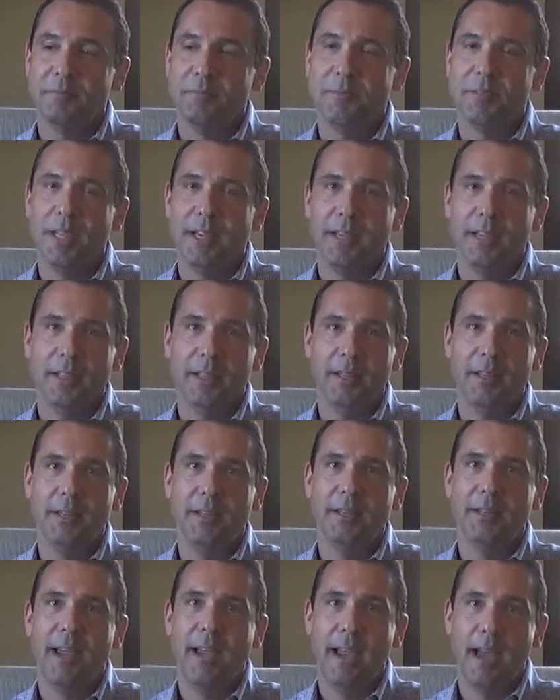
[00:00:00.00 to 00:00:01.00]

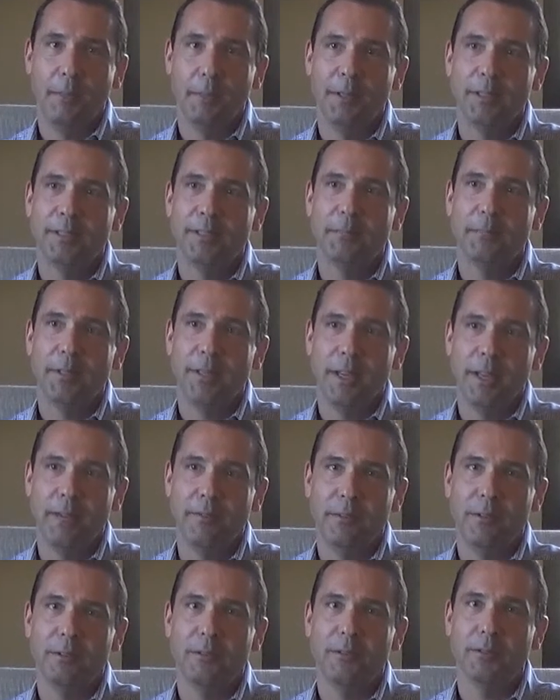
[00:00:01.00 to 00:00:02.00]
daily habits and
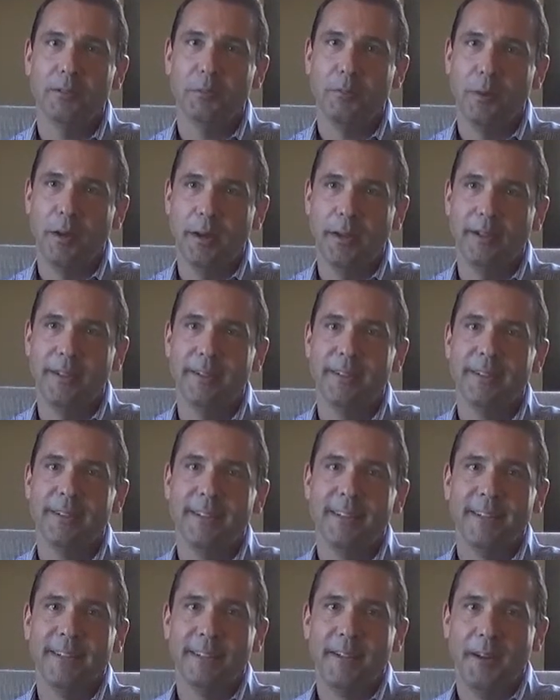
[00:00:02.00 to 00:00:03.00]
behaviors, but
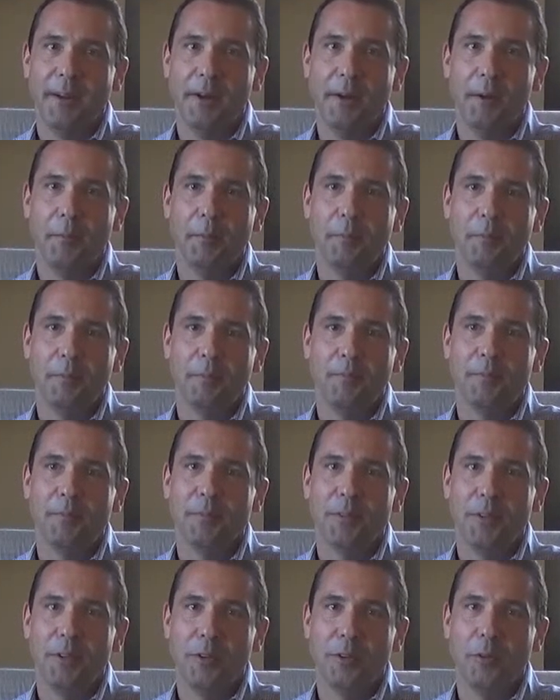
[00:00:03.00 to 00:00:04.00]

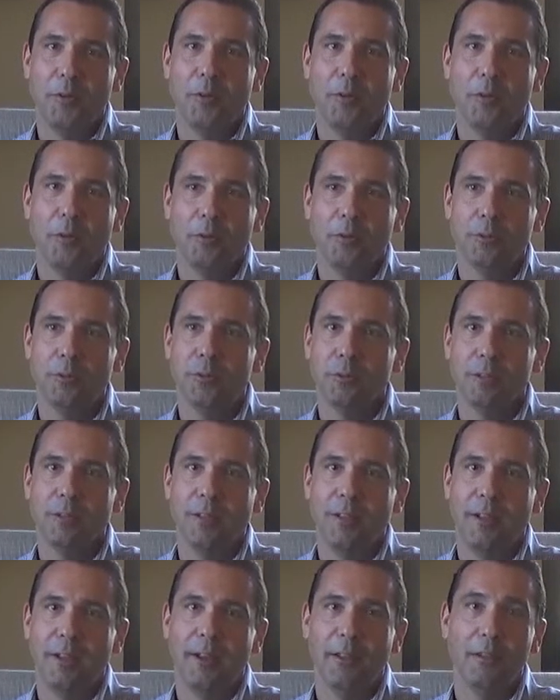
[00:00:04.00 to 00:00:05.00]
you know,
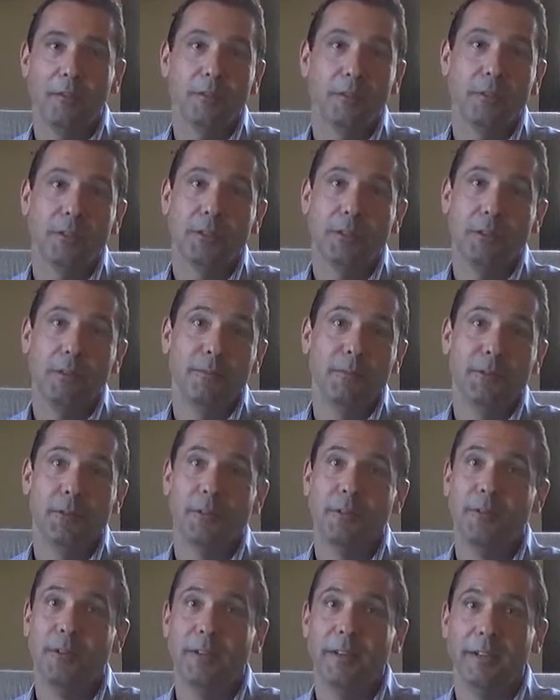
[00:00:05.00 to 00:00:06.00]
a lot of those are
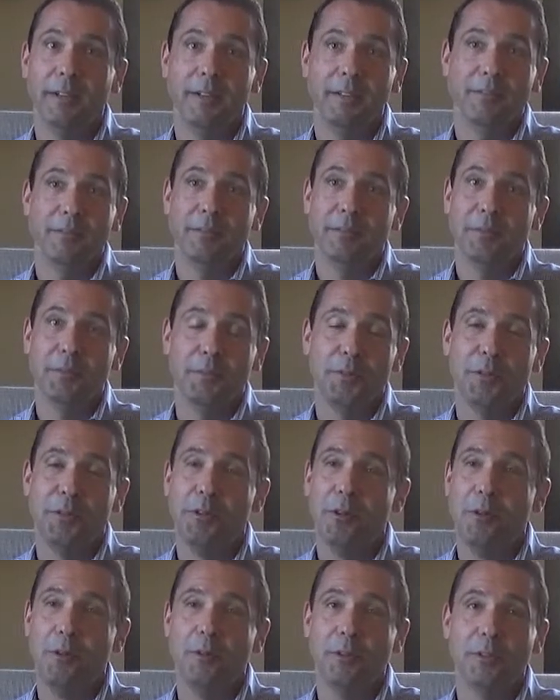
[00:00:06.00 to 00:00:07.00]
self-serving,
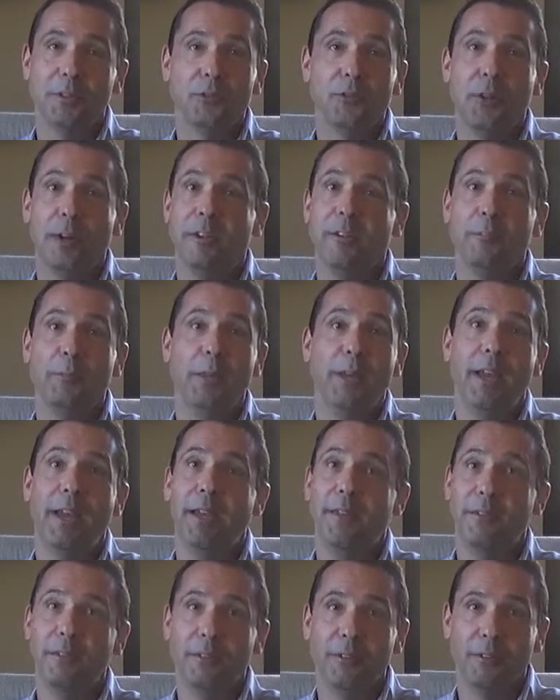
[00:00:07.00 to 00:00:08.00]
you know, destructive
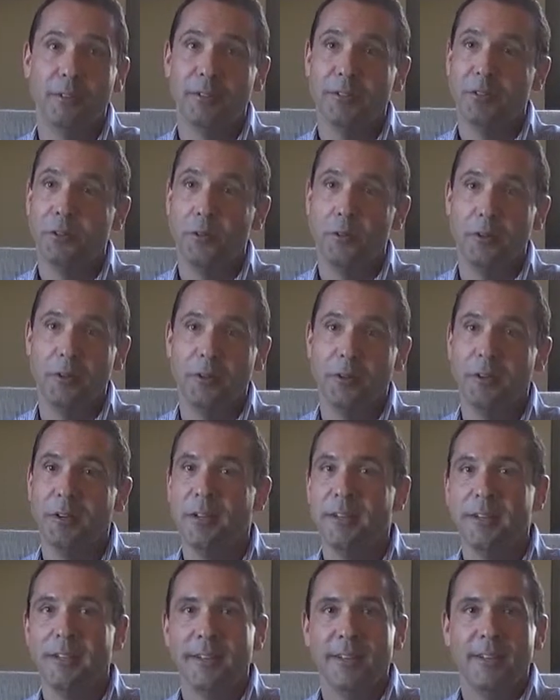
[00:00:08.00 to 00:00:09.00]
behaviors, or,
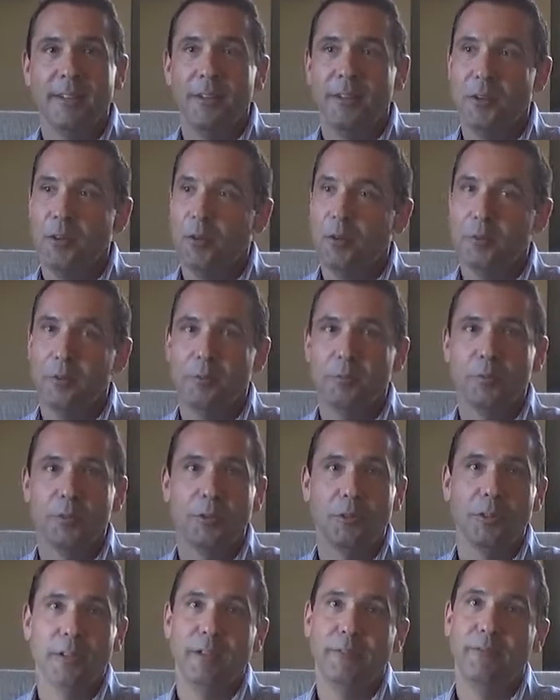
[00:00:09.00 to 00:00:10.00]
you know,
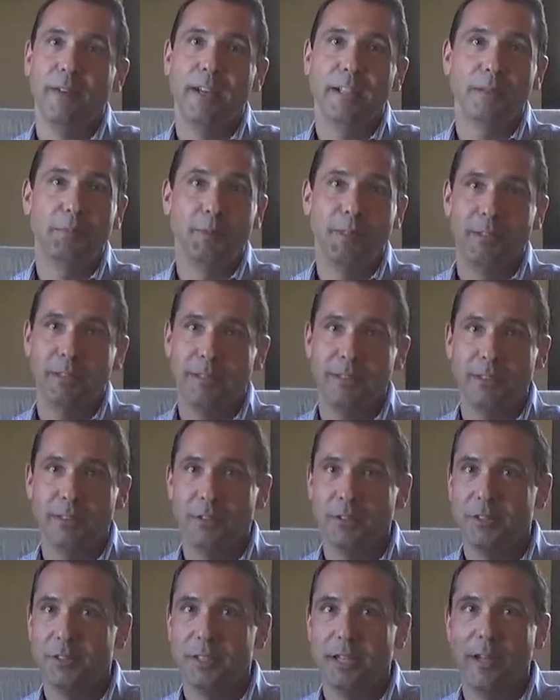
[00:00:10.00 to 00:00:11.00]
certain investment
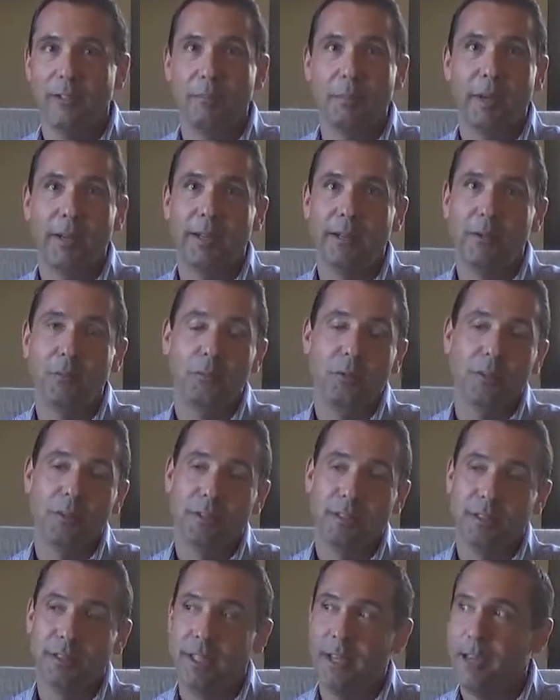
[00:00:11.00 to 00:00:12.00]
decisions that I've made in real
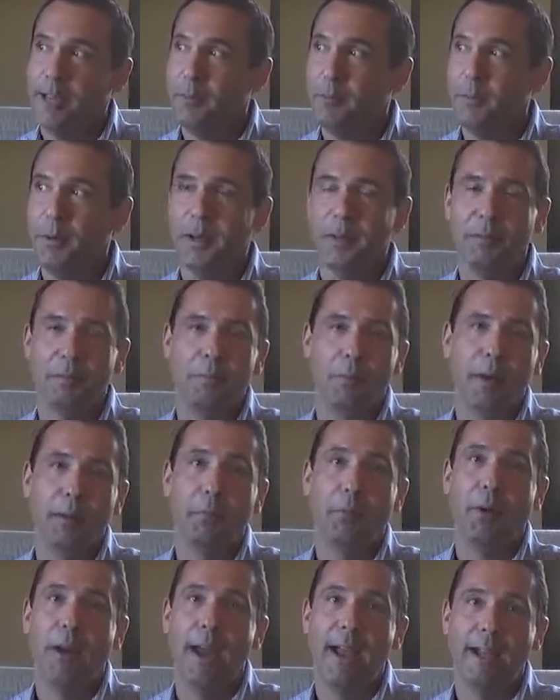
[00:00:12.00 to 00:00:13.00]
estate. But my
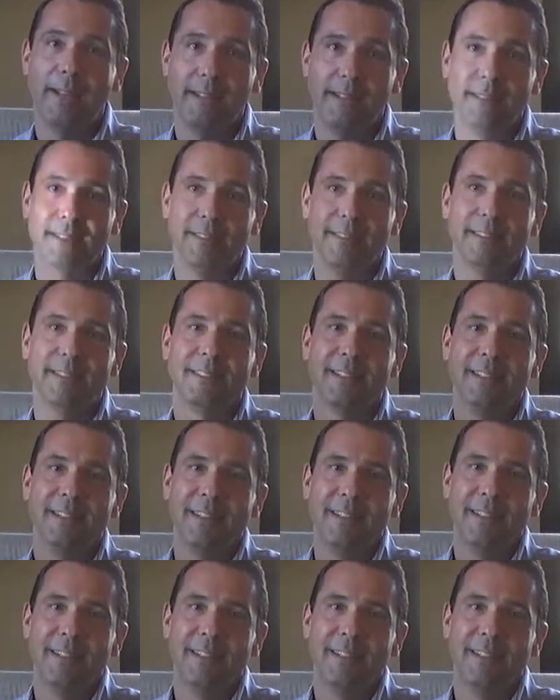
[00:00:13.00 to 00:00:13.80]
practice,